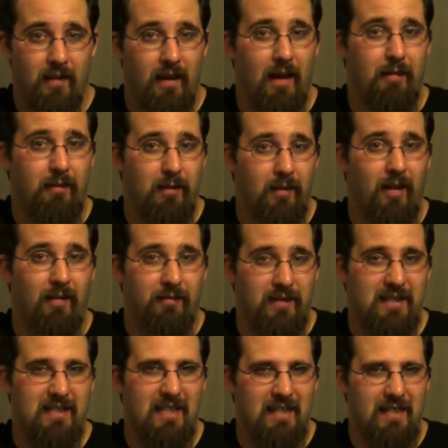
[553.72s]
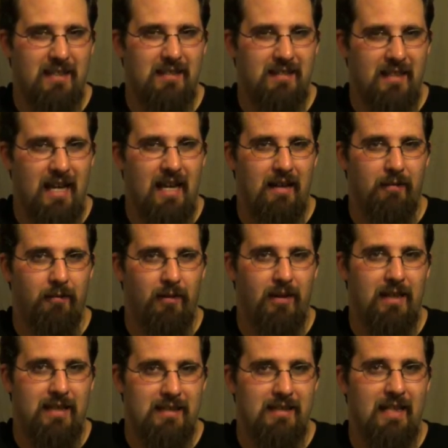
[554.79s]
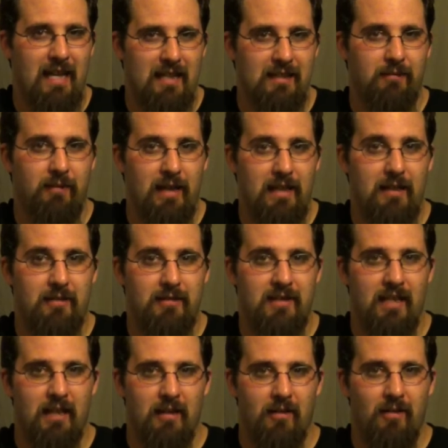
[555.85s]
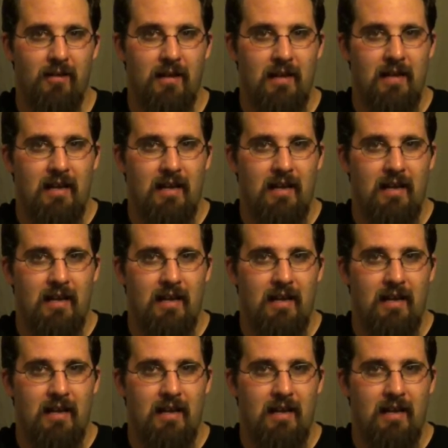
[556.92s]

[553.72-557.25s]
I would love to see this released as a radio single.